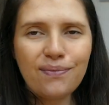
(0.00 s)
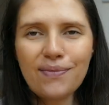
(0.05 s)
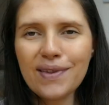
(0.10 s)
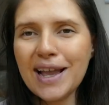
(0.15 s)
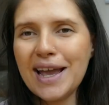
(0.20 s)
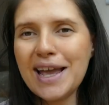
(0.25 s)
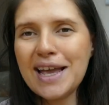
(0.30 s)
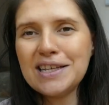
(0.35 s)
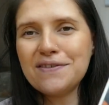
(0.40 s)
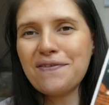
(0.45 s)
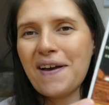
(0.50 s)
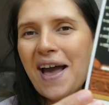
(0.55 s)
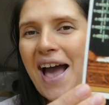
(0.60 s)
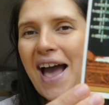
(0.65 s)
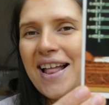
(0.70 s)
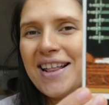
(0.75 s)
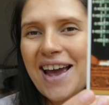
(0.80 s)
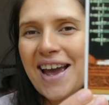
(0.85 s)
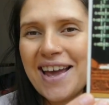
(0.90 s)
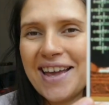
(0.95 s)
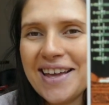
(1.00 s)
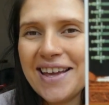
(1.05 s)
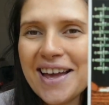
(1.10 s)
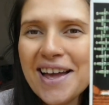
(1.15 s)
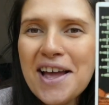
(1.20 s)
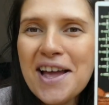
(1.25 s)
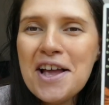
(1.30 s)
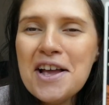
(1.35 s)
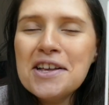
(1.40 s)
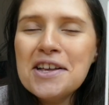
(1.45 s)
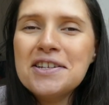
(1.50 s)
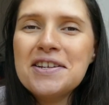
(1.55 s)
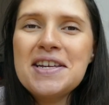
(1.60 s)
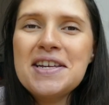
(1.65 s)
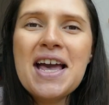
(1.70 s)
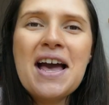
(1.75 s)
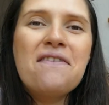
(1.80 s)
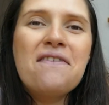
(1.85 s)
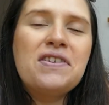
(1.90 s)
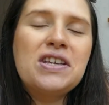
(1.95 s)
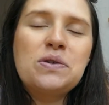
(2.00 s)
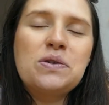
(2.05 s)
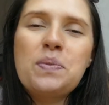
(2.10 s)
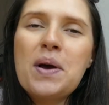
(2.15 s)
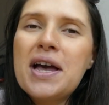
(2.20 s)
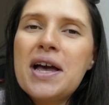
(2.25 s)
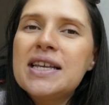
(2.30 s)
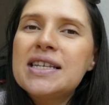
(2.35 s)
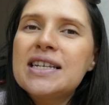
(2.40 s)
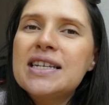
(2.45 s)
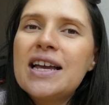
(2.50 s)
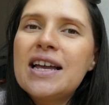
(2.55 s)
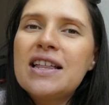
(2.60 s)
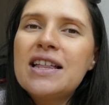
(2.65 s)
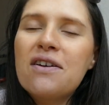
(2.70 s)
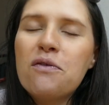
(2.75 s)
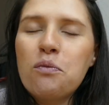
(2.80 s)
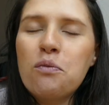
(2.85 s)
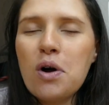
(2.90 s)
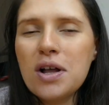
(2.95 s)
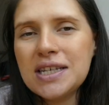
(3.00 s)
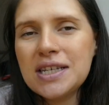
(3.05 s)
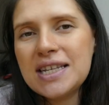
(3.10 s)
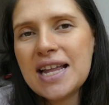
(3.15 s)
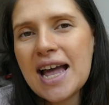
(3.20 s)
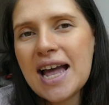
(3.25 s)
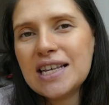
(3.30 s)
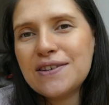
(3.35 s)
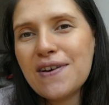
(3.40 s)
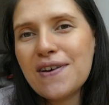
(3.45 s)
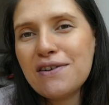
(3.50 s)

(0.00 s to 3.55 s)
Here's the headache. So yeah, this person, what's next?